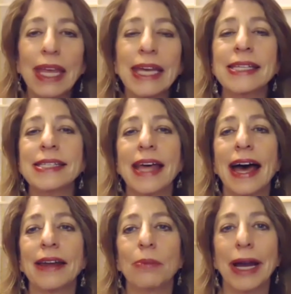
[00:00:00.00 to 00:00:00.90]
is
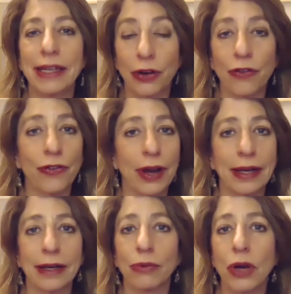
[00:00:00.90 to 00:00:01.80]
that my dear friend,